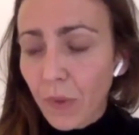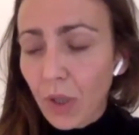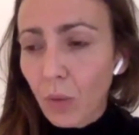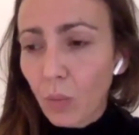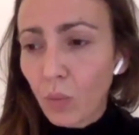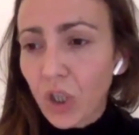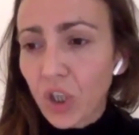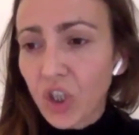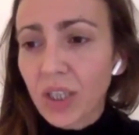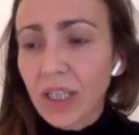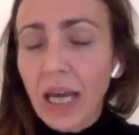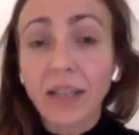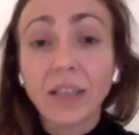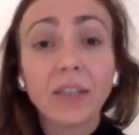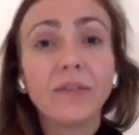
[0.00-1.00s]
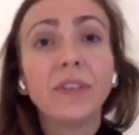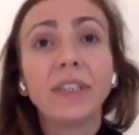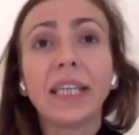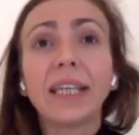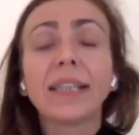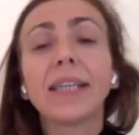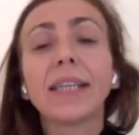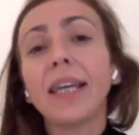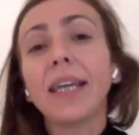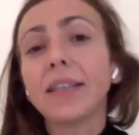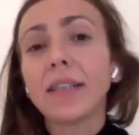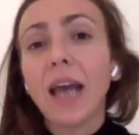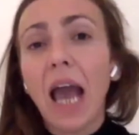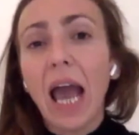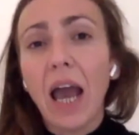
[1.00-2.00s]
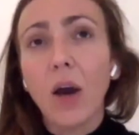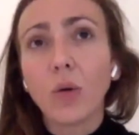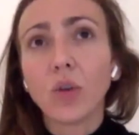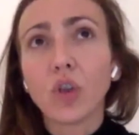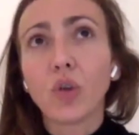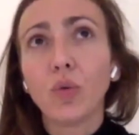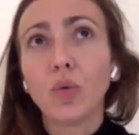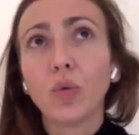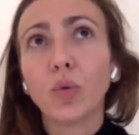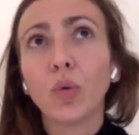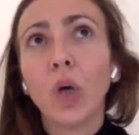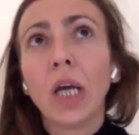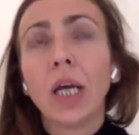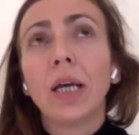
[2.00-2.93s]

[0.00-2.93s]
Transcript: which kind of dictate how to,